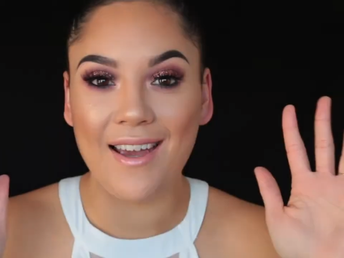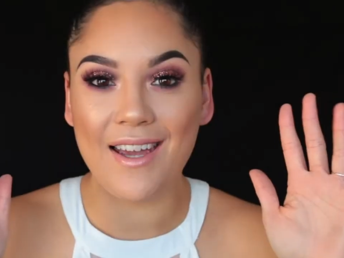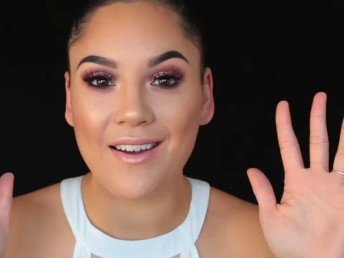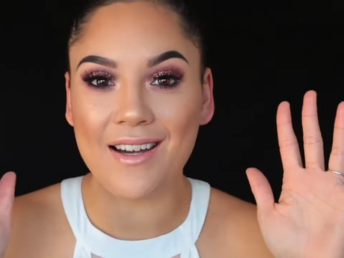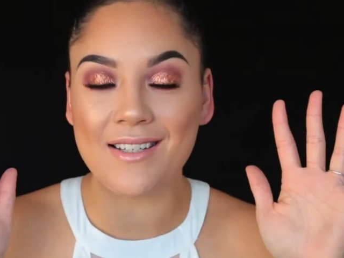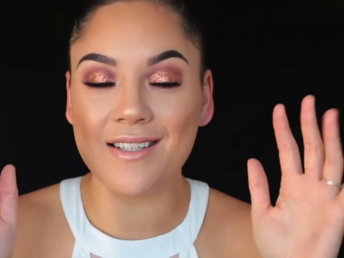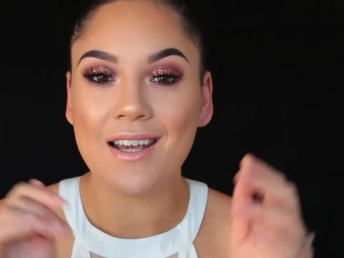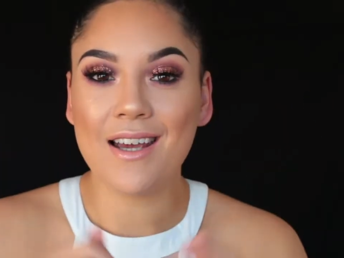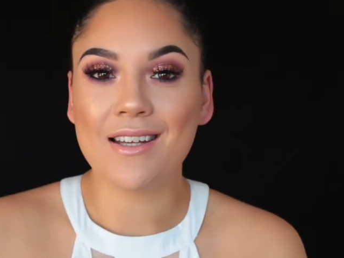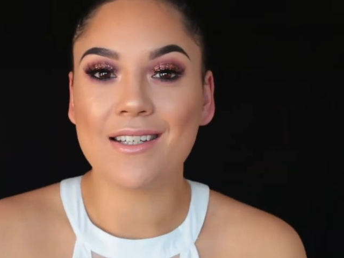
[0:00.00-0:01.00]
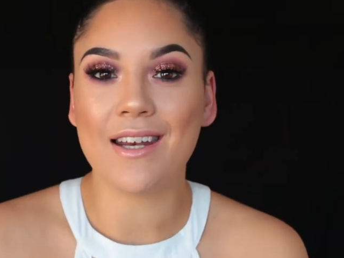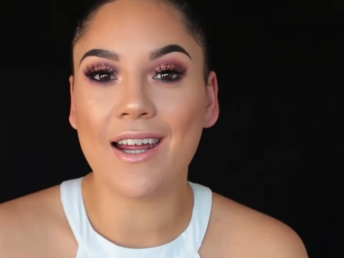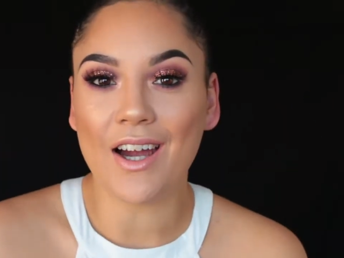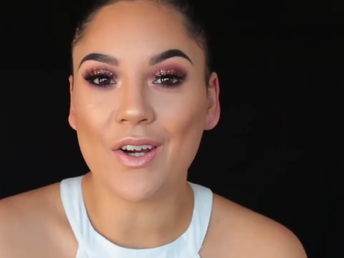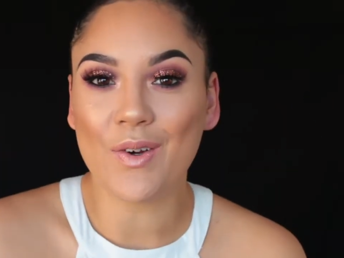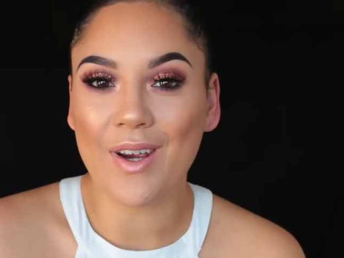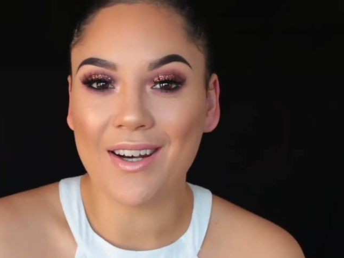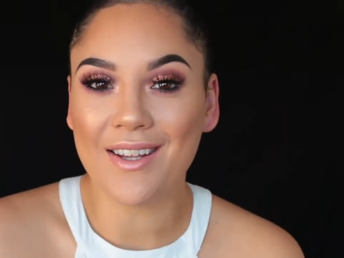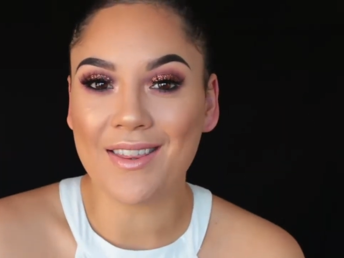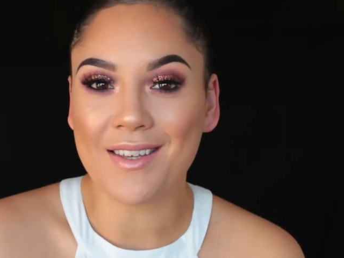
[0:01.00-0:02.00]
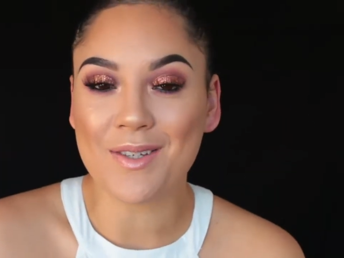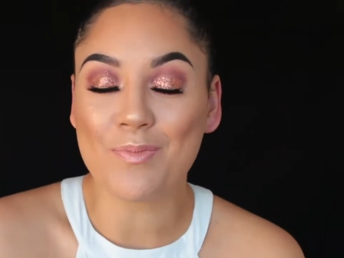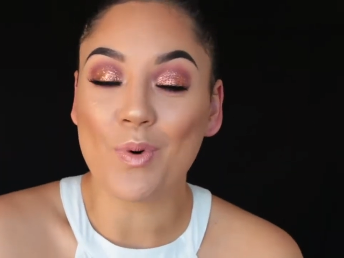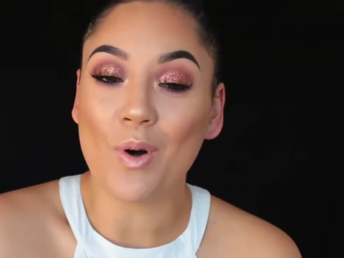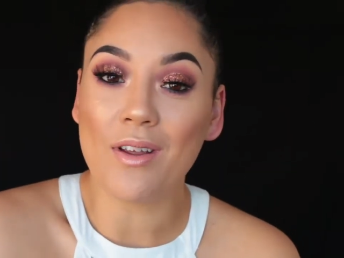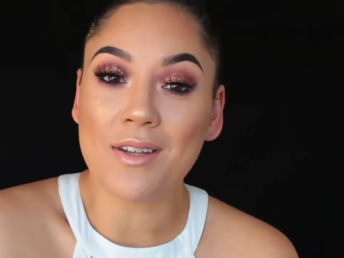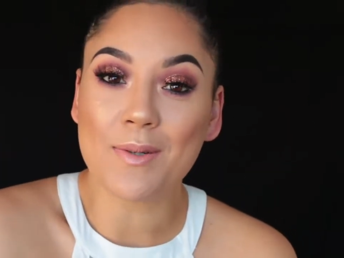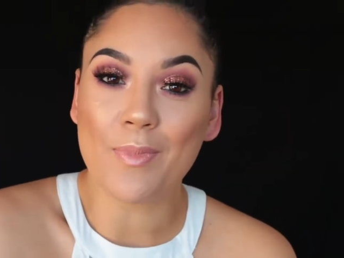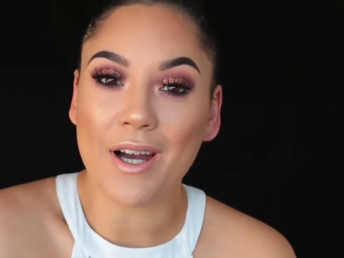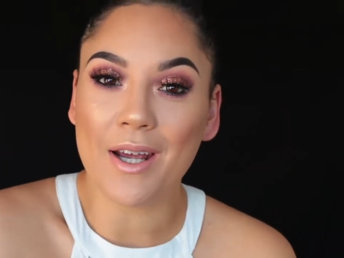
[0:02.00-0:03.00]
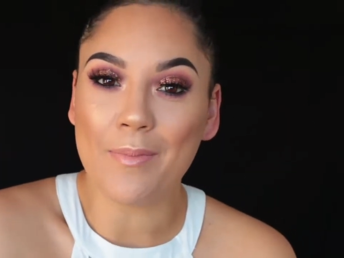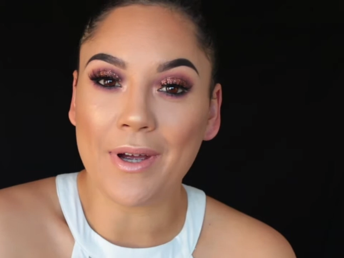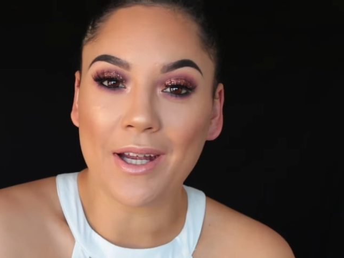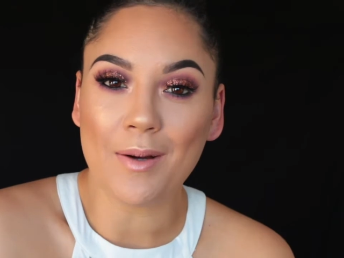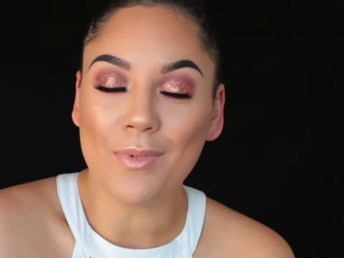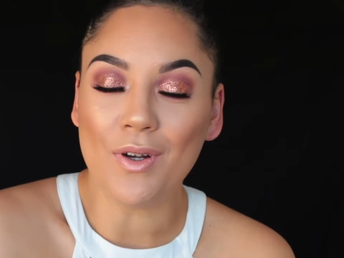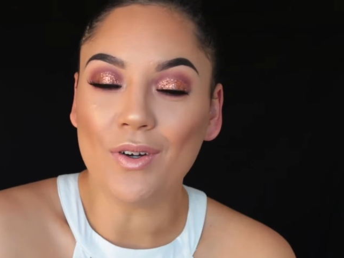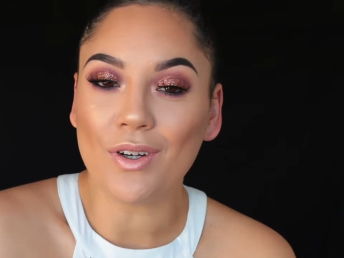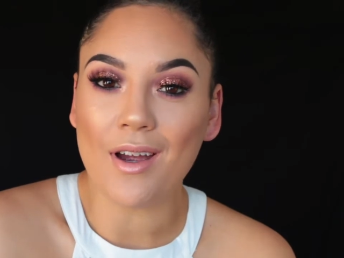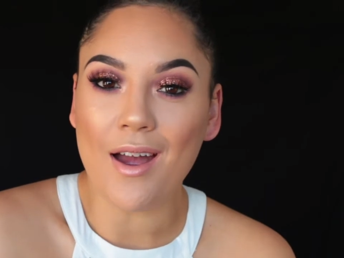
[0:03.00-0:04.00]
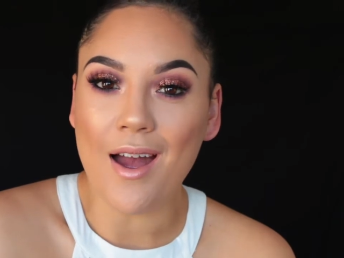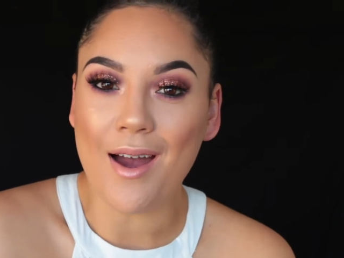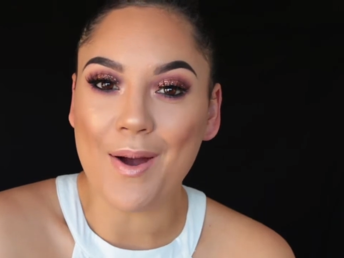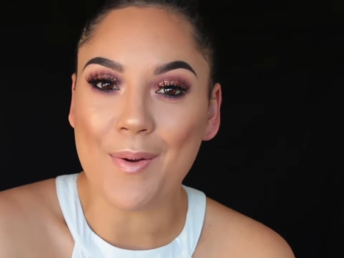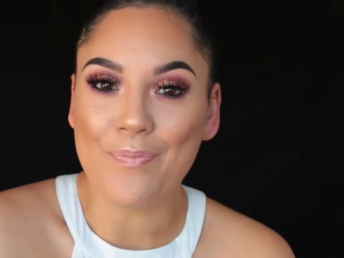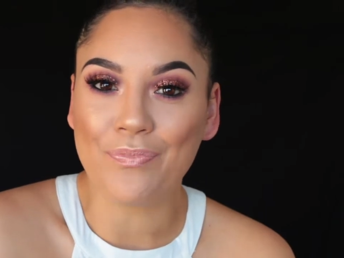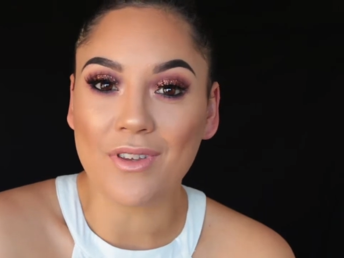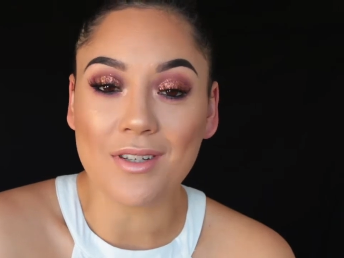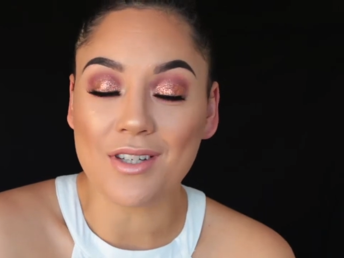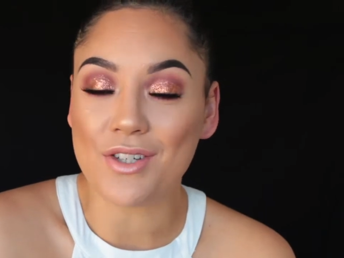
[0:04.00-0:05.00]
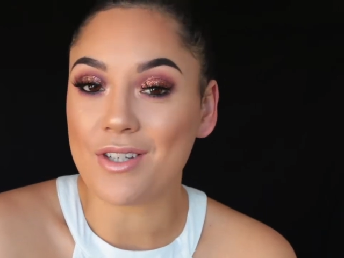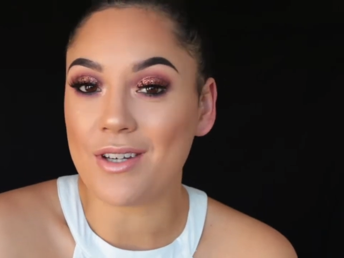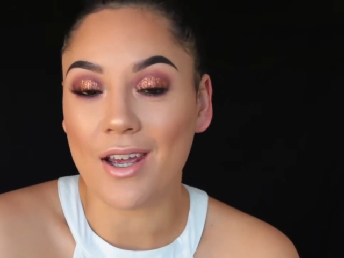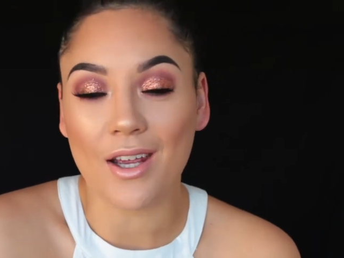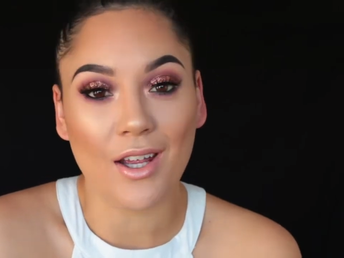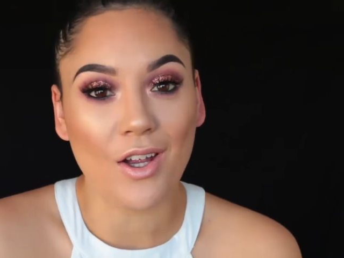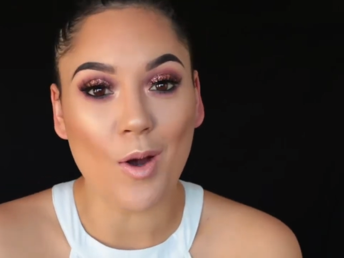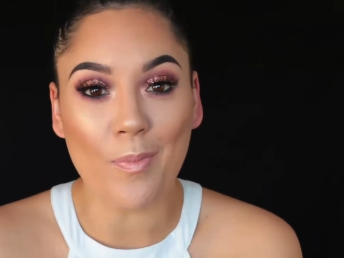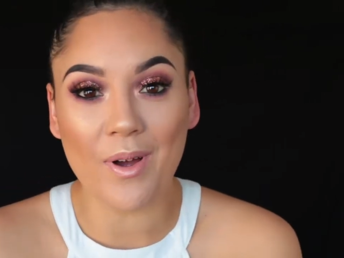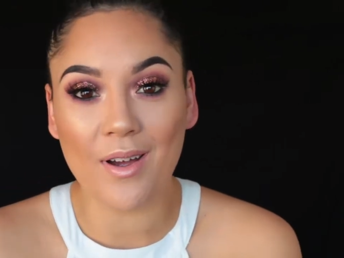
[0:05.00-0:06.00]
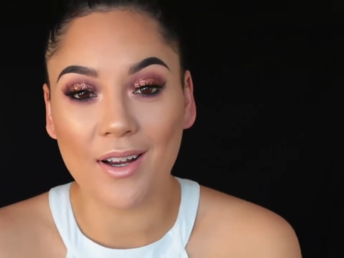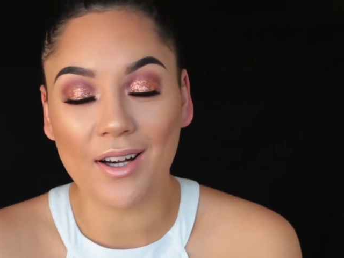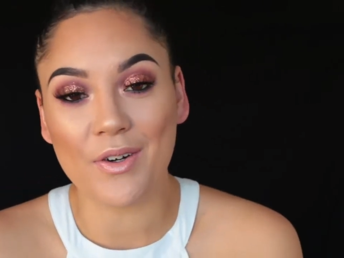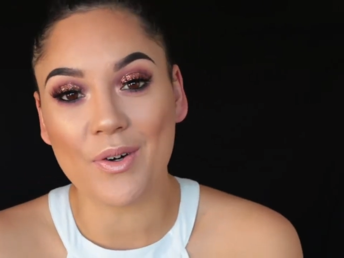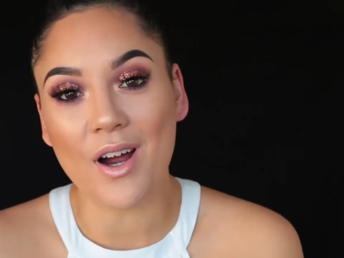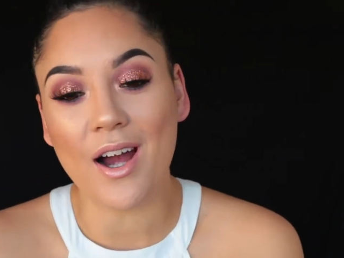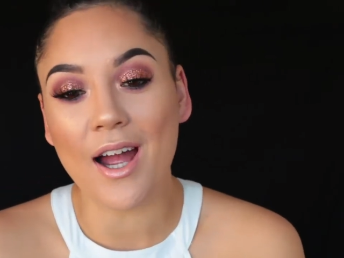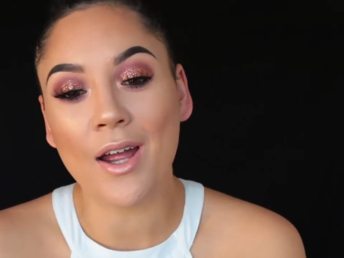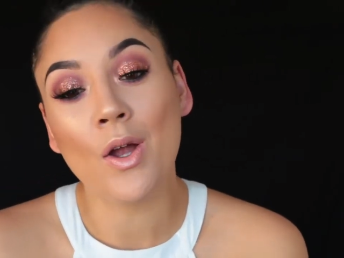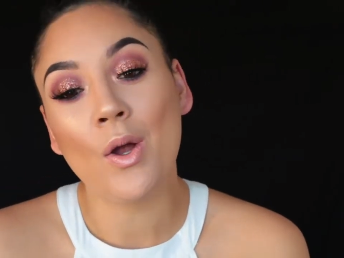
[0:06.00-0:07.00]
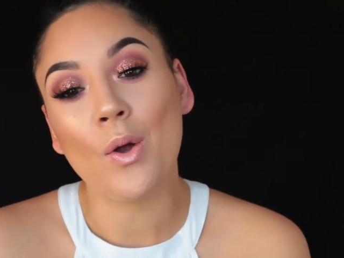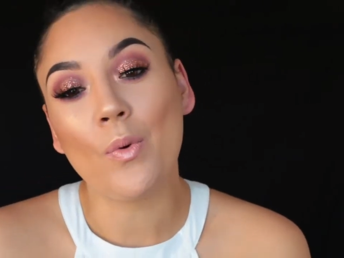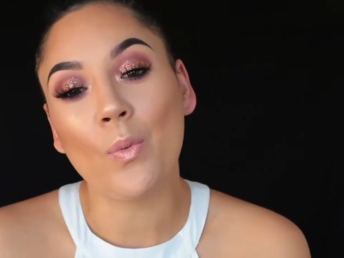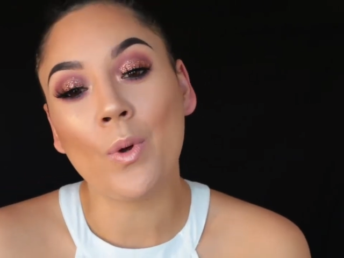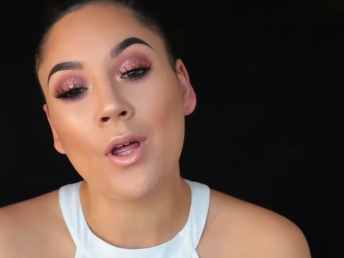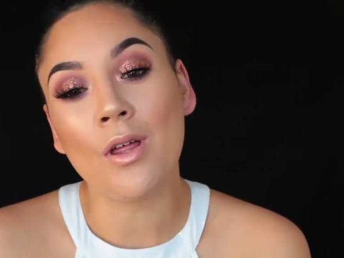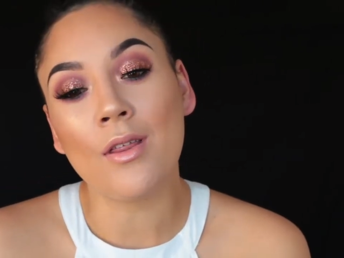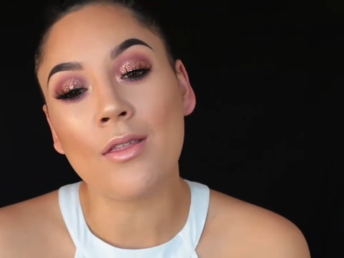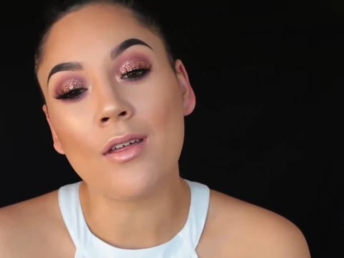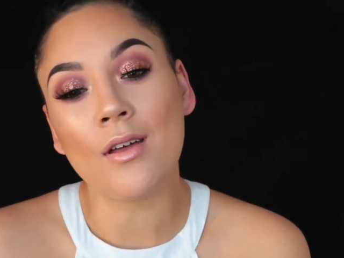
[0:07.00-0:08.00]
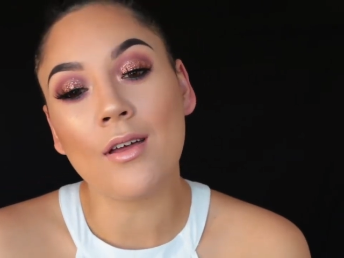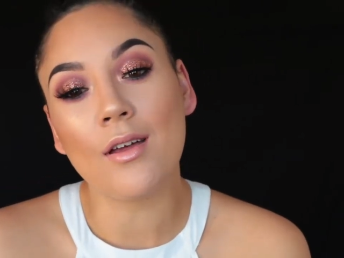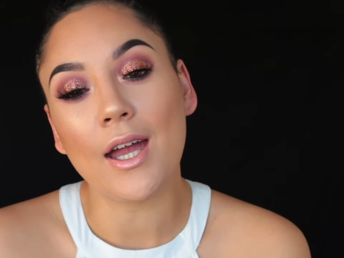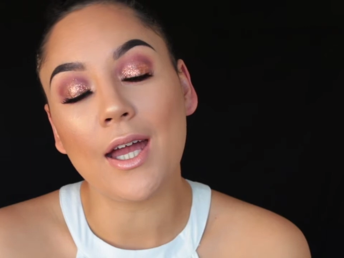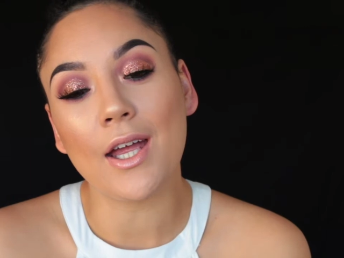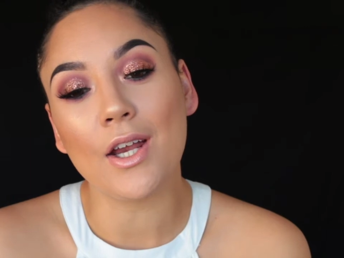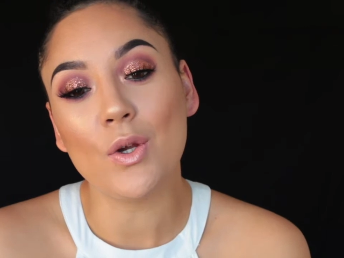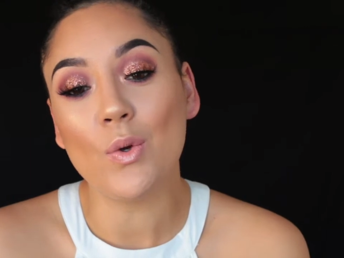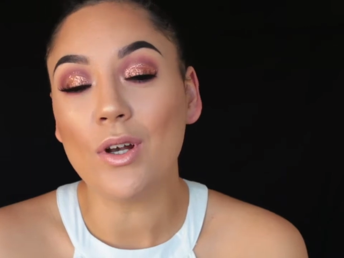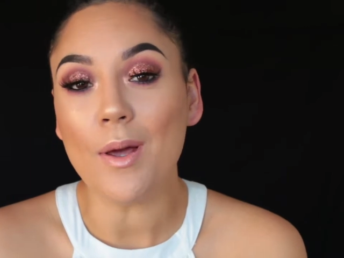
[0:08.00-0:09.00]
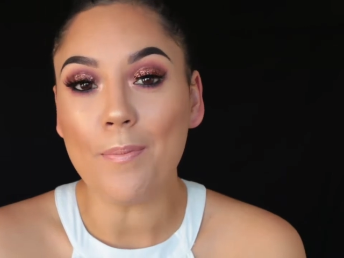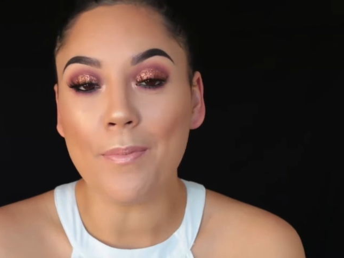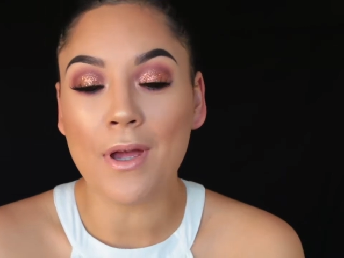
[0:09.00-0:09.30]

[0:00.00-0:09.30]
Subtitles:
Hey guys, today I created this ball inspired makeup look. This is just a copper glitter eye with a nude lip.